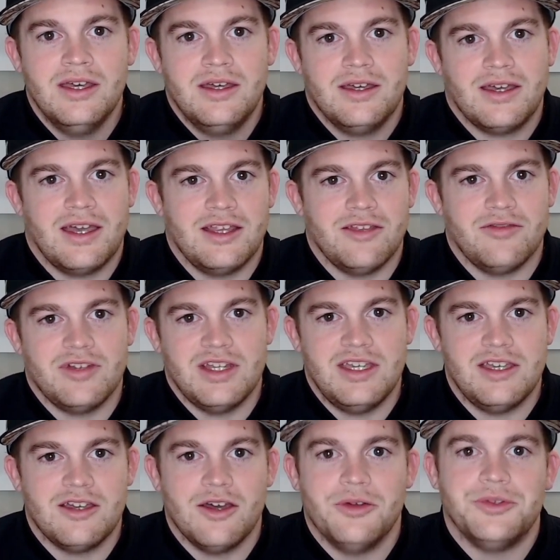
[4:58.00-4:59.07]
kind of an
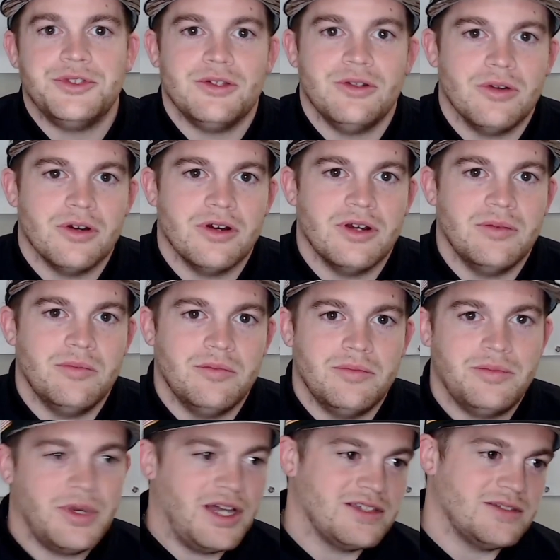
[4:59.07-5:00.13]
eco tour, and
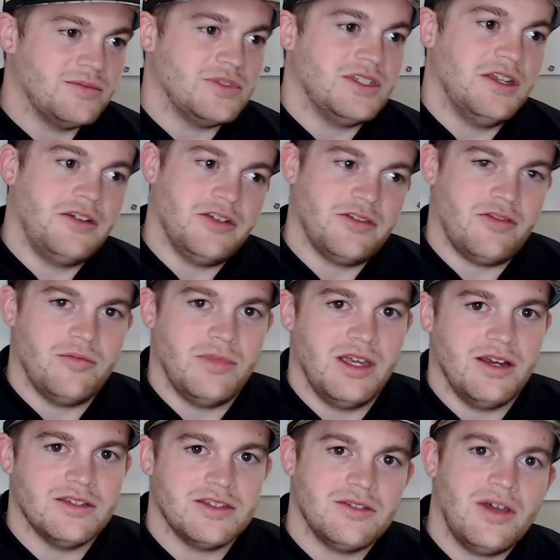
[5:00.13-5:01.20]
bought some stickers from
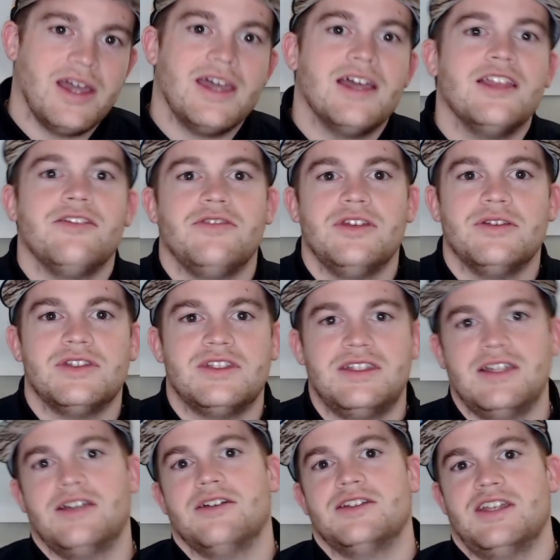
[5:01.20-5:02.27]
there. So I kind of use
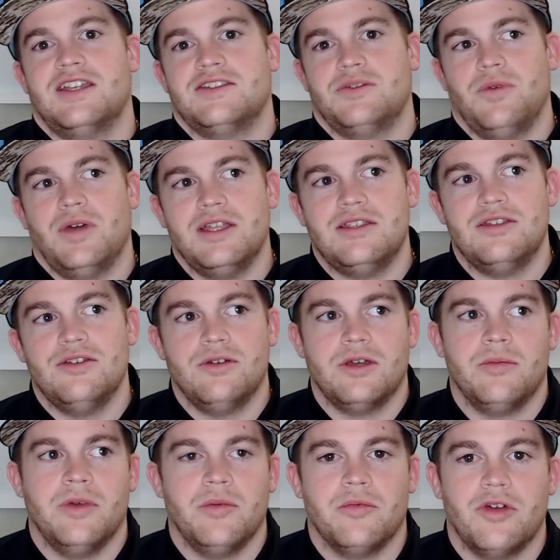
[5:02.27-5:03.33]
stickers as a way to
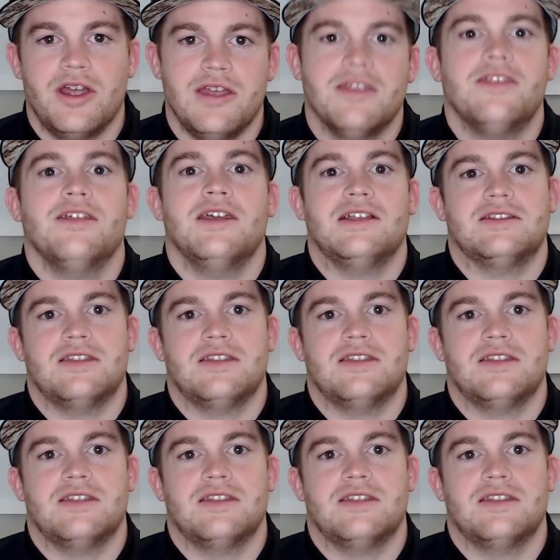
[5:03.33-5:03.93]
commemorate things